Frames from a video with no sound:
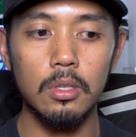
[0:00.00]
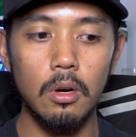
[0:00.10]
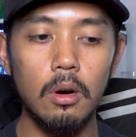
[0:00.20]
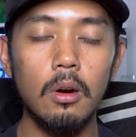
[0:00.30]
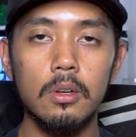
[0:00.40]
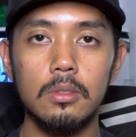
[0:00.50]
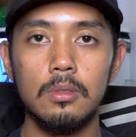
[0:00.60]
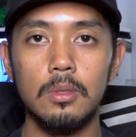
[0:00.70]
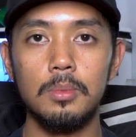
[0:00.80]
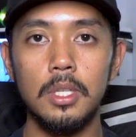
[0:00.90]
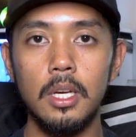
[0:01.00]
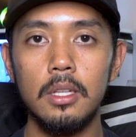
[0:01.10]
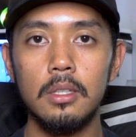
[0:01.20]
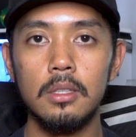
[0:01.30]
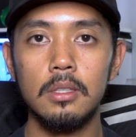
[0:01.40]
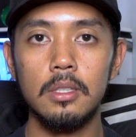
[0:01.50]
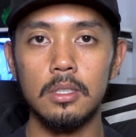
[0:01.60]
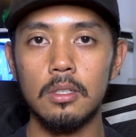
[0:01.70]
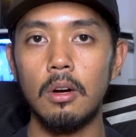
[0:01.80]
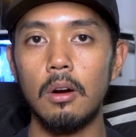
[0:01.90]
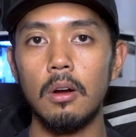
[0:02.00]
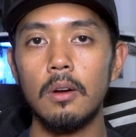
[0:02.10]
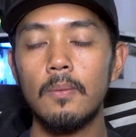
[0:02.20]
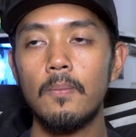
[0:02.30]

hard to obtain this car,